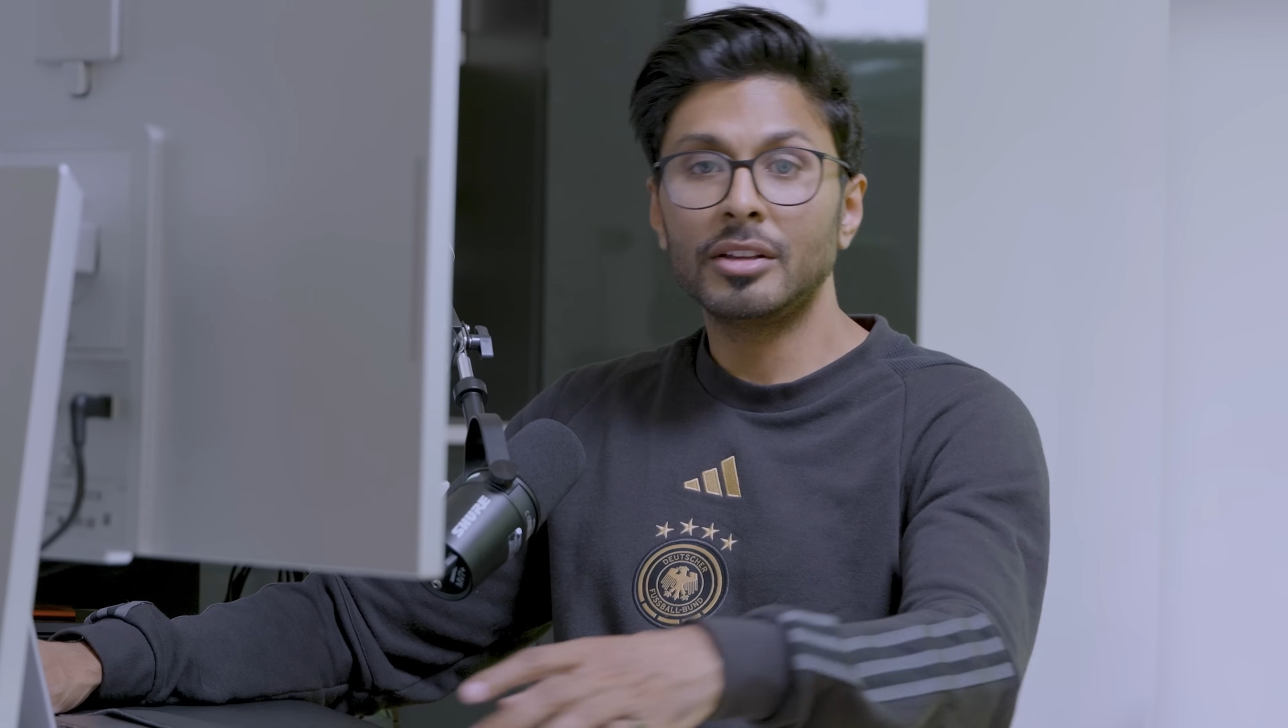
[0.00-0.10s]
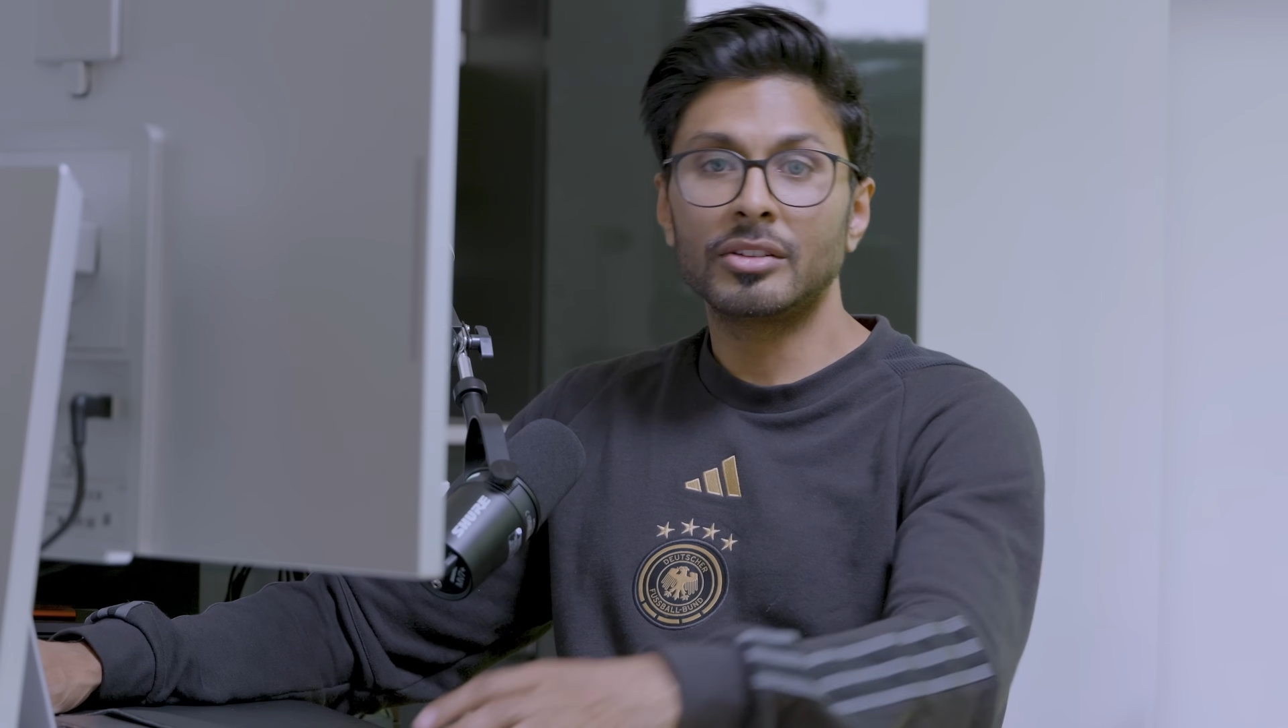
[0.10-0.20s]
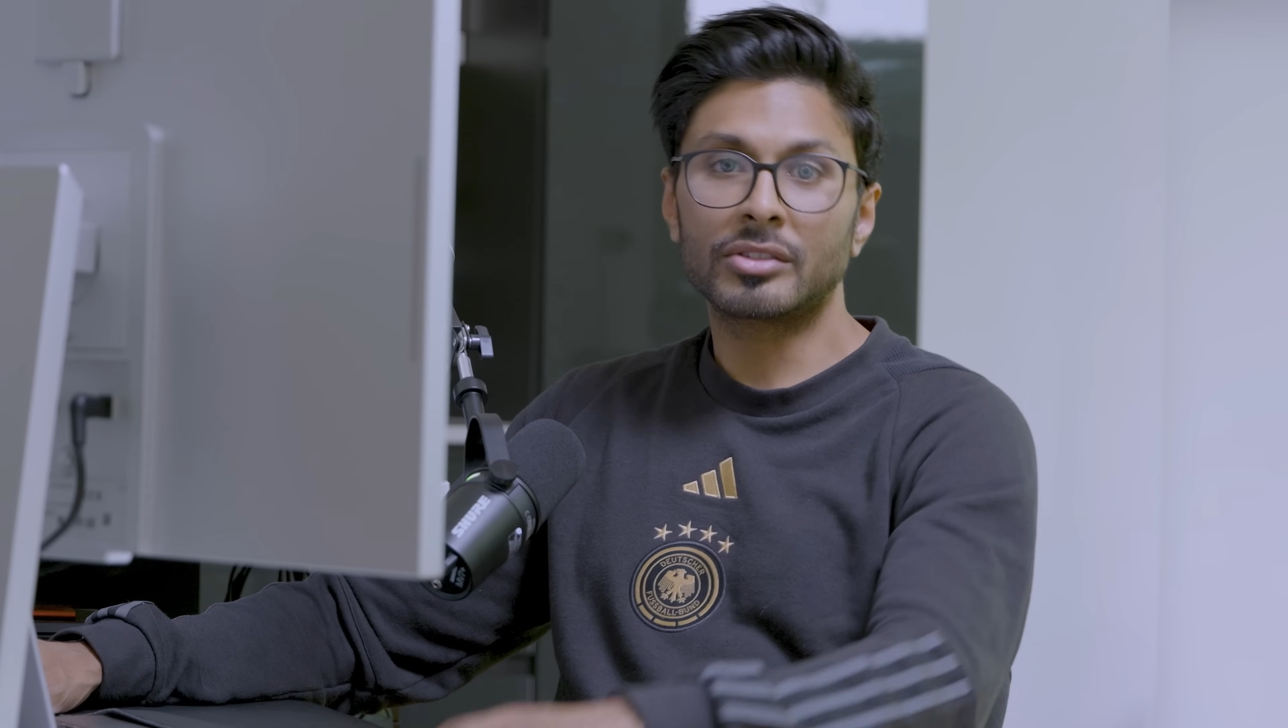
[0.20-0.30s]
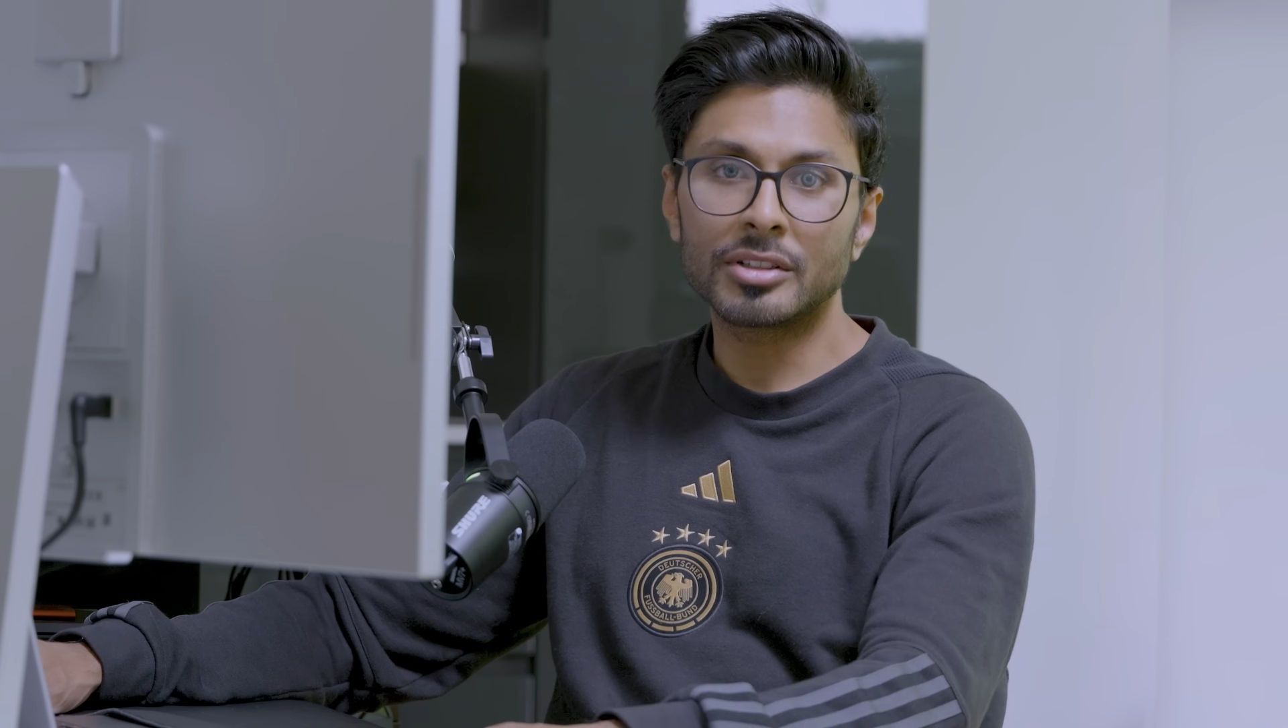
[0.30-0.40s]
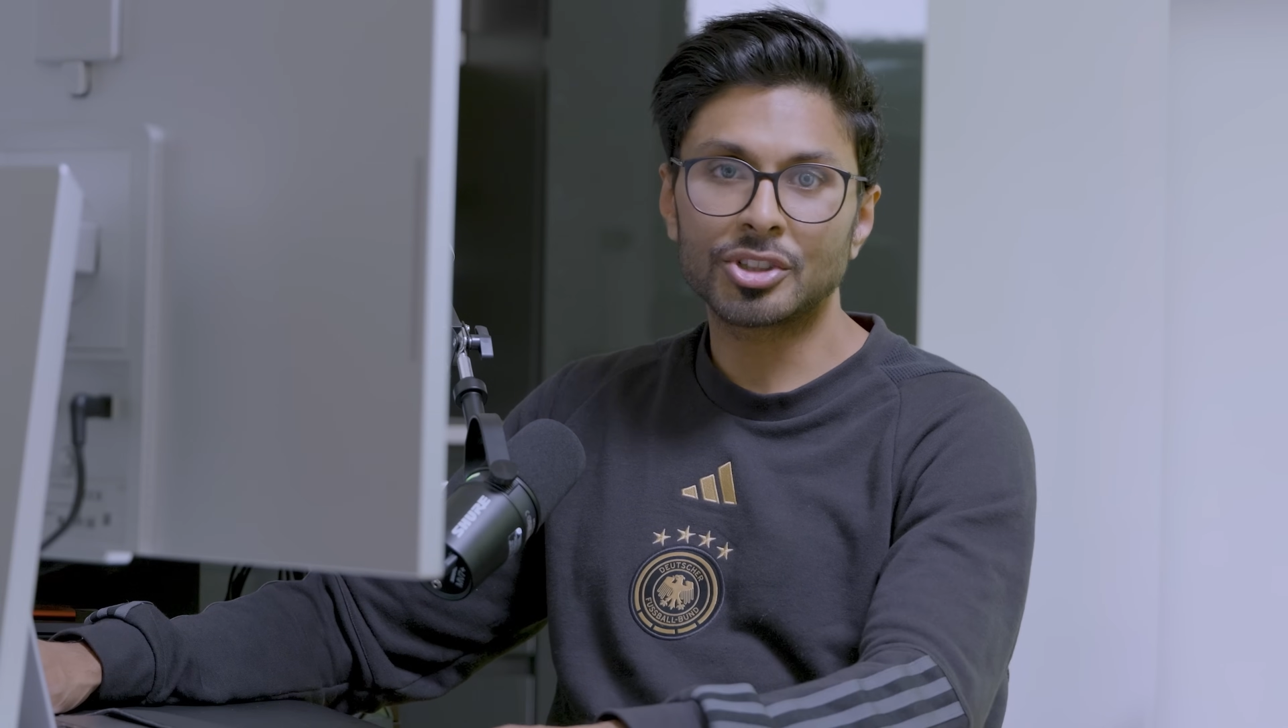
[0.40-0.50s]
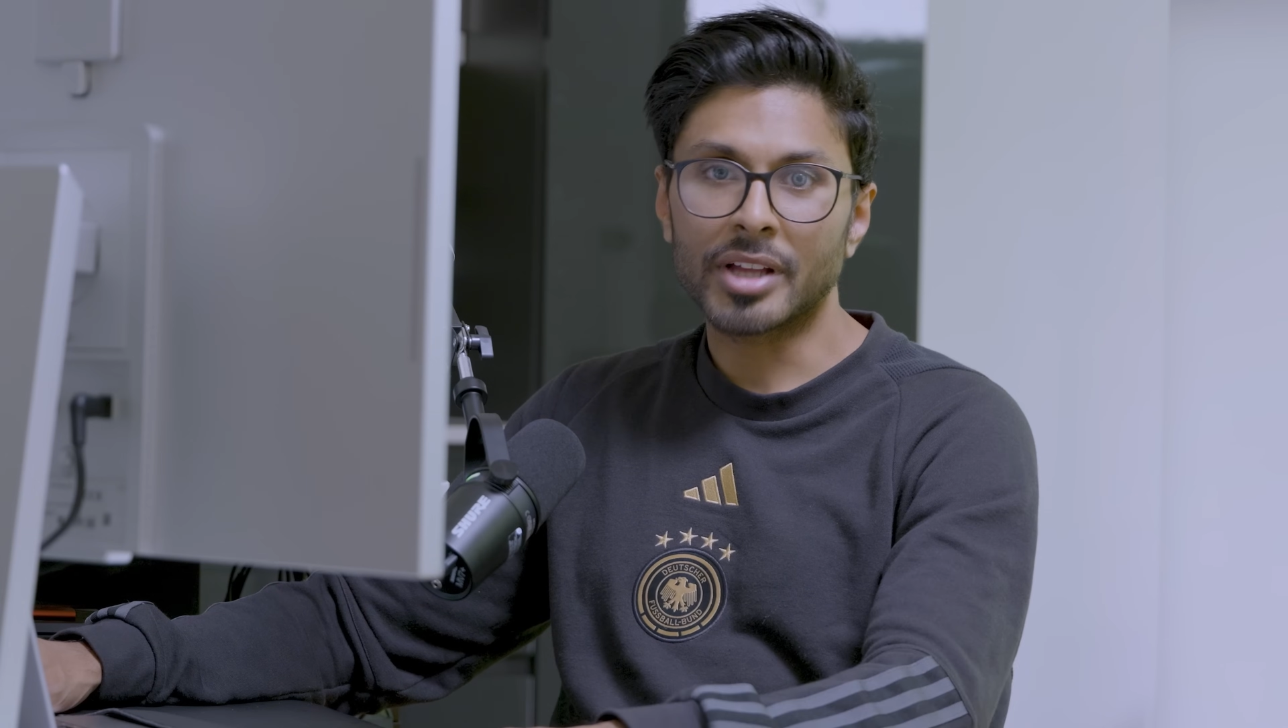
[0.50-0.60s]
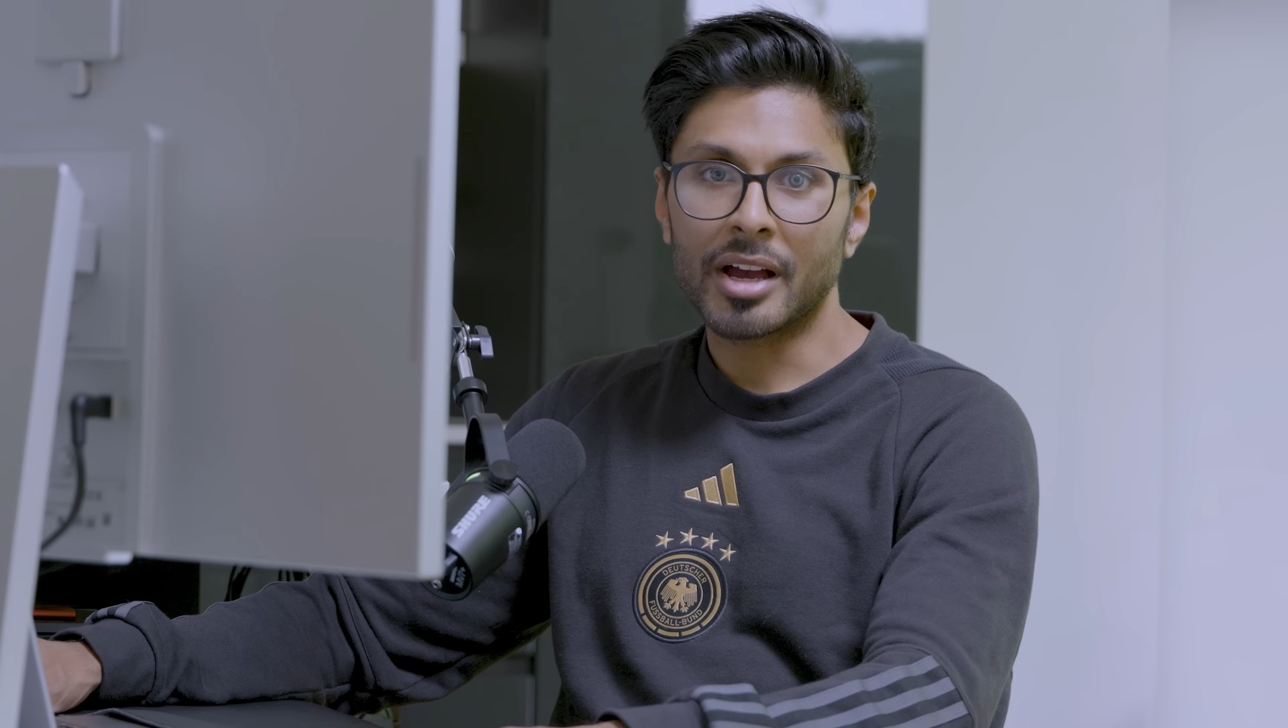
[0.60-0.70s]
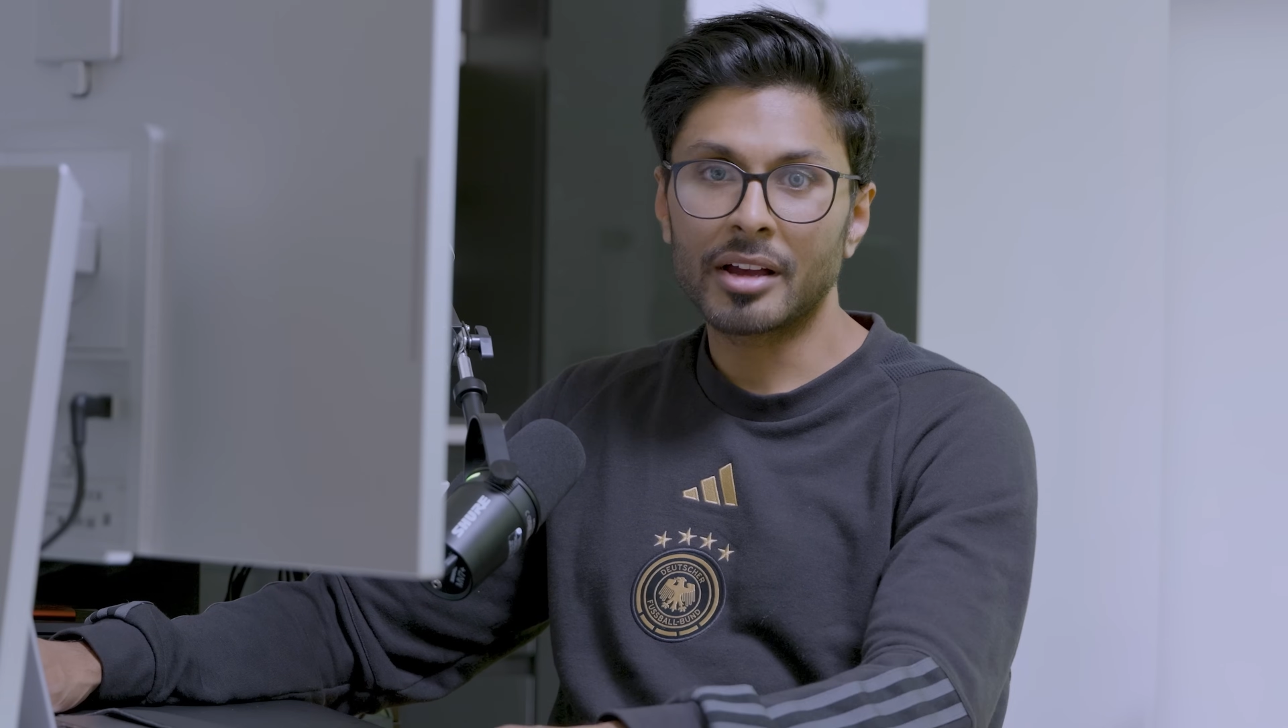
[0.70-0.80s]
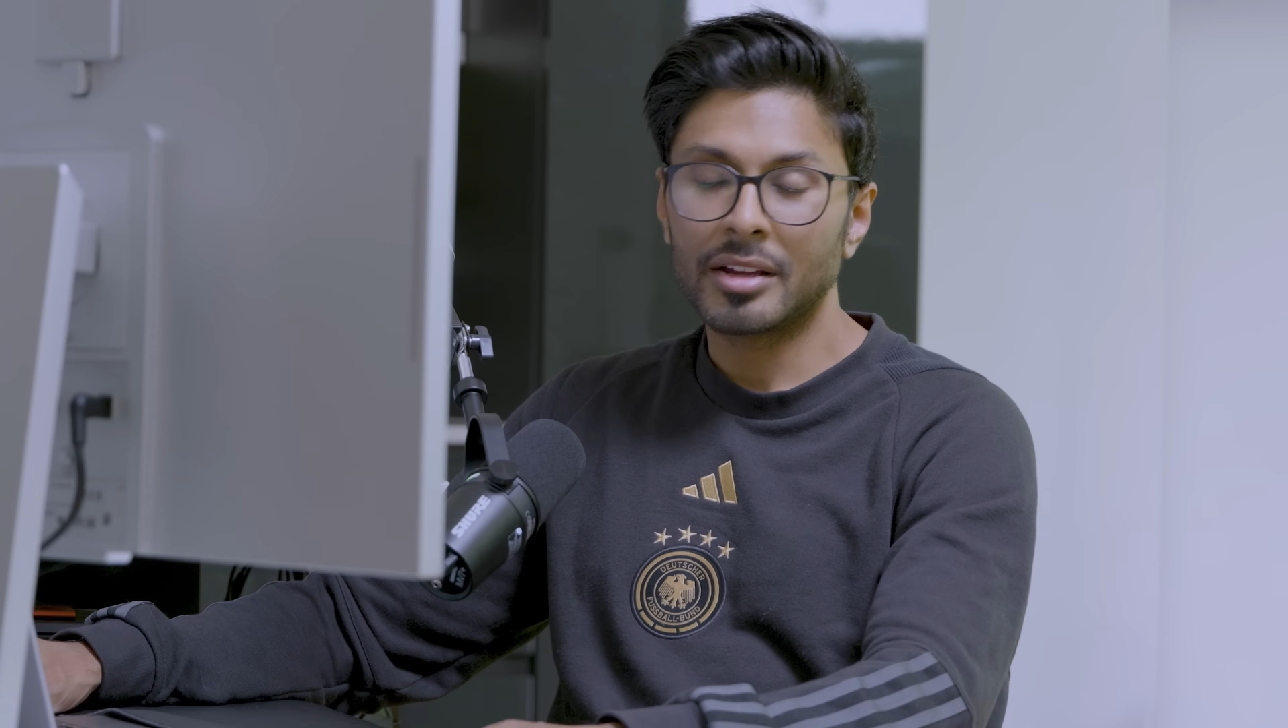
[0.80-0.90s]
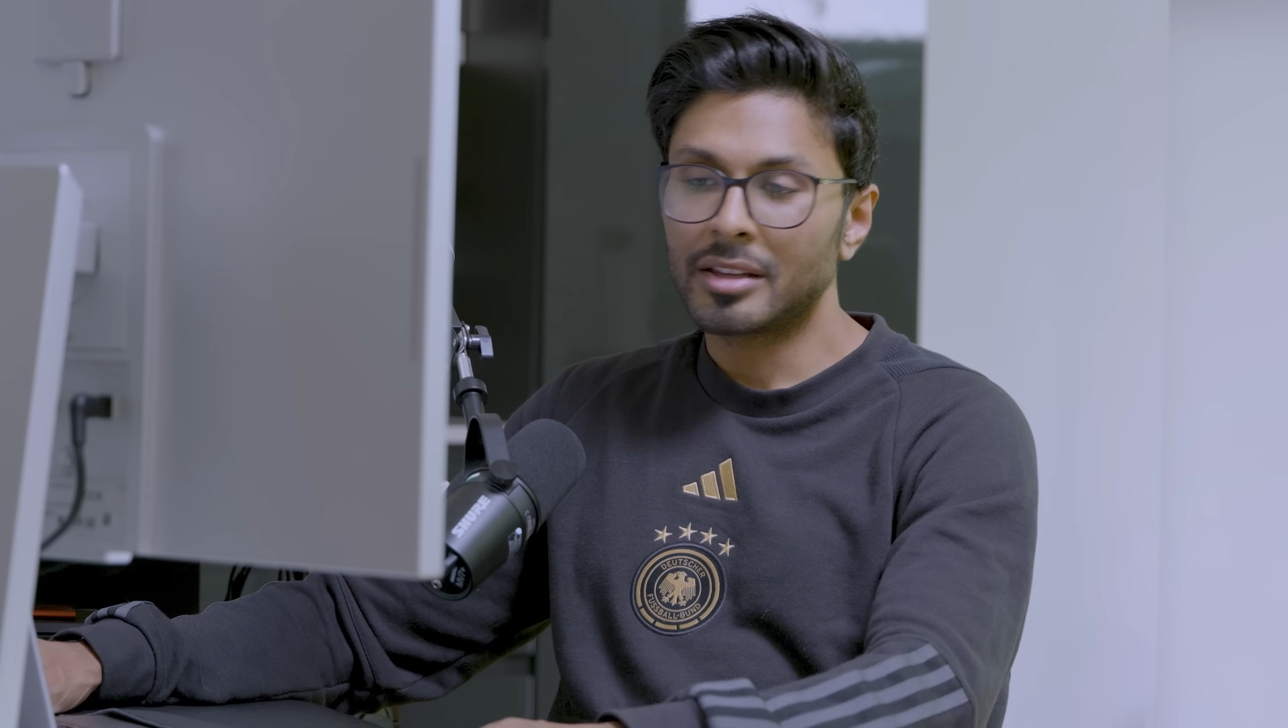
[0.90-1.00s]
such
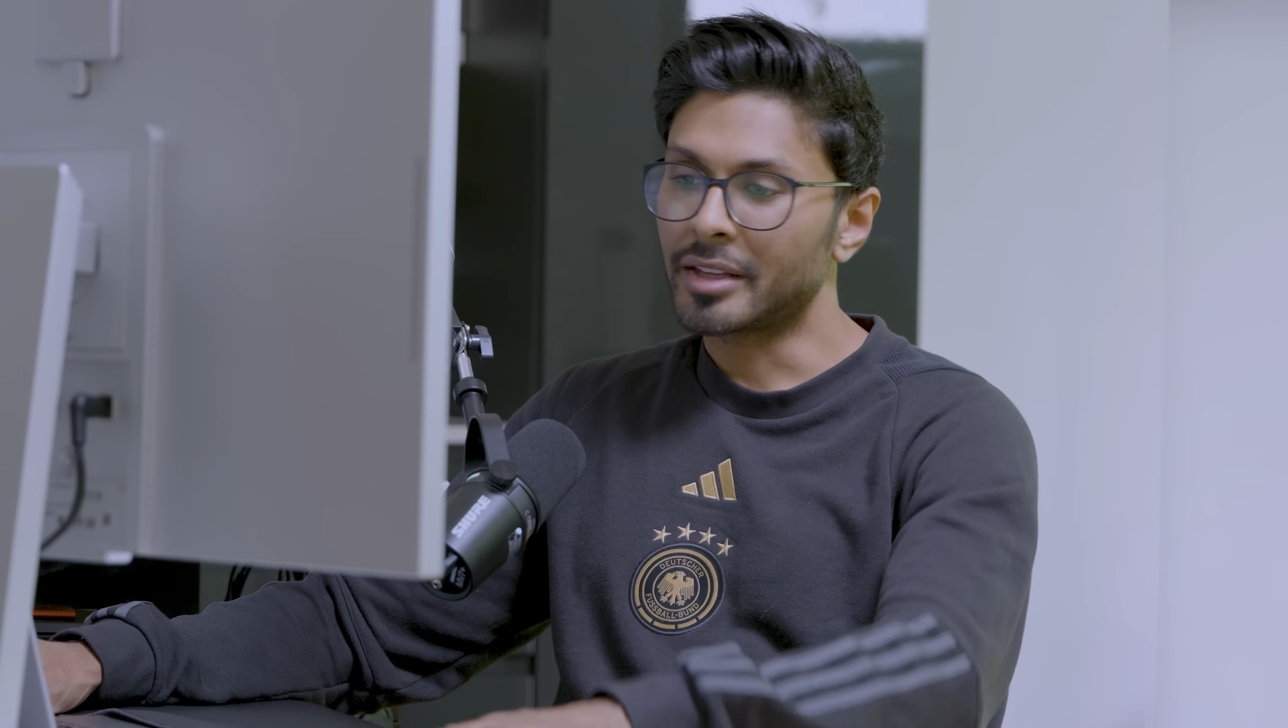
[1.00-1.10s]
that